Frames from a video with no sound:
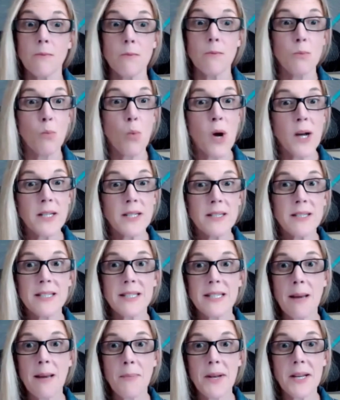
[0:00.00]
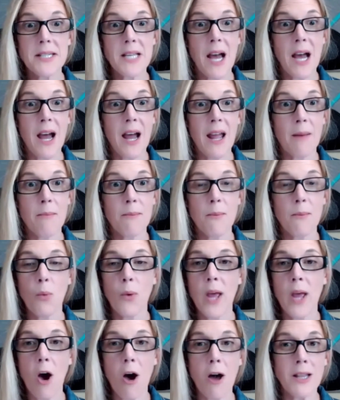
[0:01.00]
one step at a time.
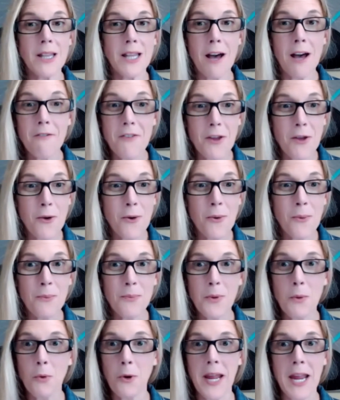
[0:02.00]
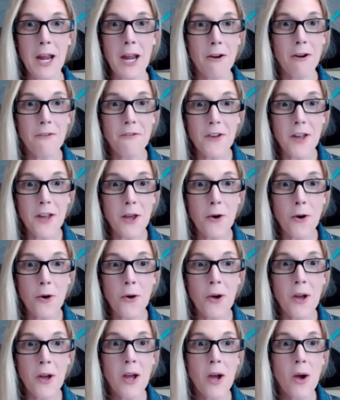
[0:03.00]
We all love you. We're here for
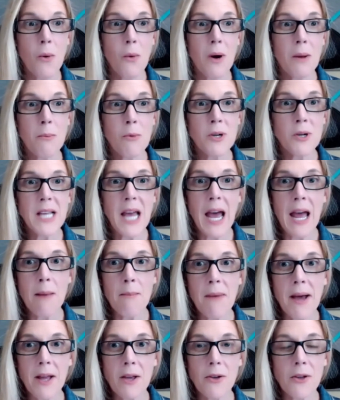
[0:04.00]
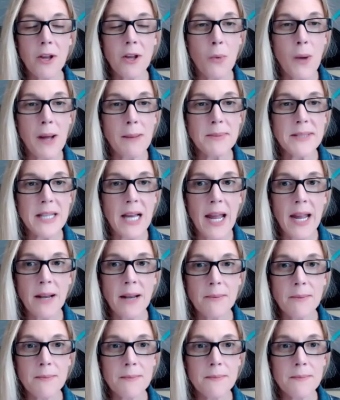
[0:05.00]
you. One more time, Michael, your website